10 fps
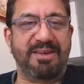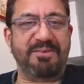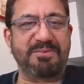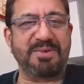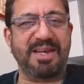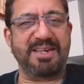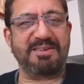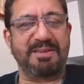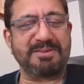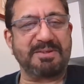fate
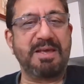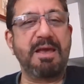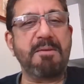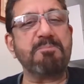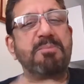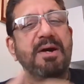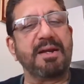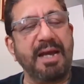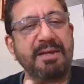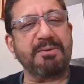also.
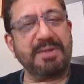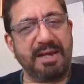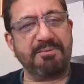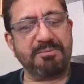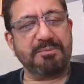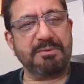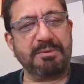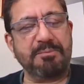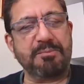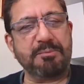But I could have
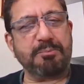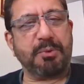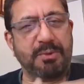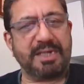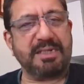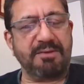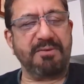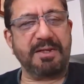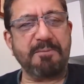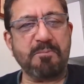
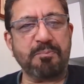proactively,